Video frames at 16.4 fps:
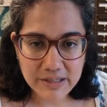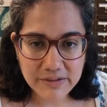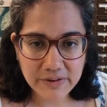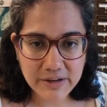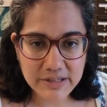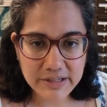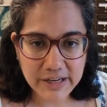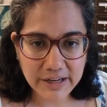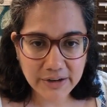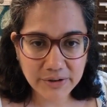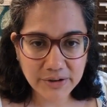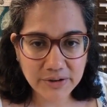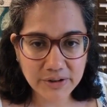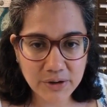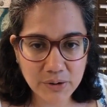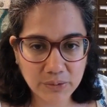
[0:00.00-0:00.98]
As far as I know,
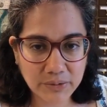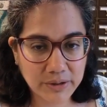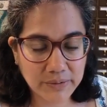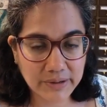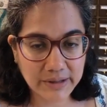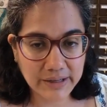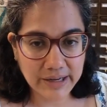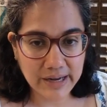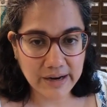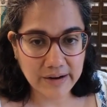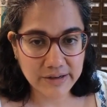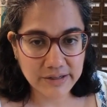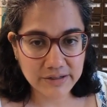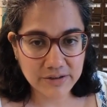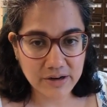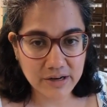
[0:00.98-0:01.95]
you're the only one that
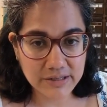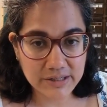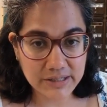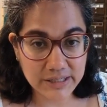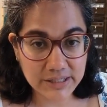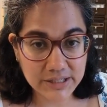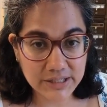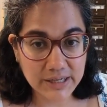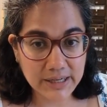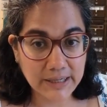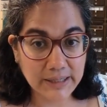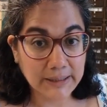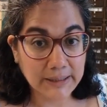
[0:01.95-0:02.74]
carries cross stitch.